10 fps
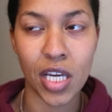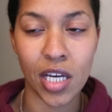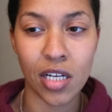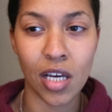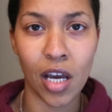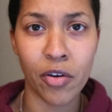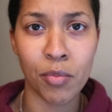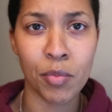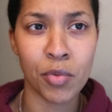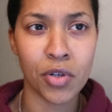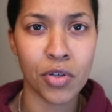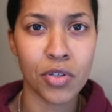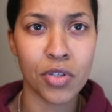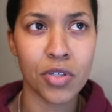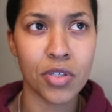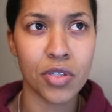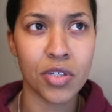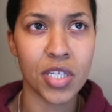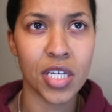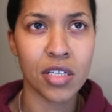And I remember
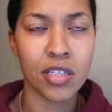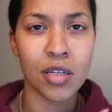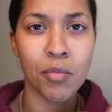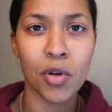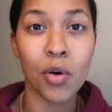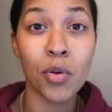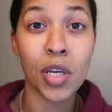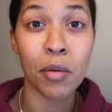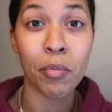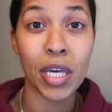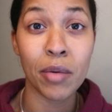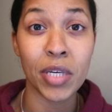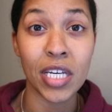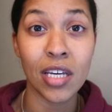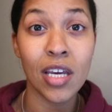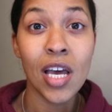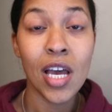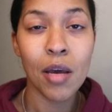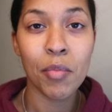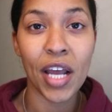seeing someone holding a baby,
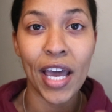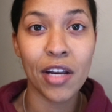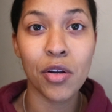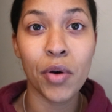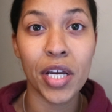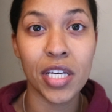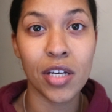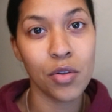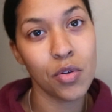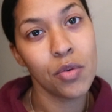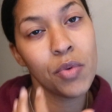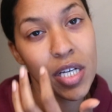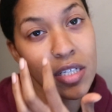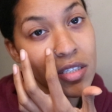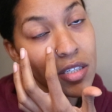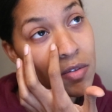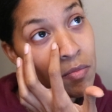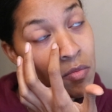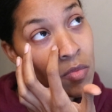but I had no idea who it was.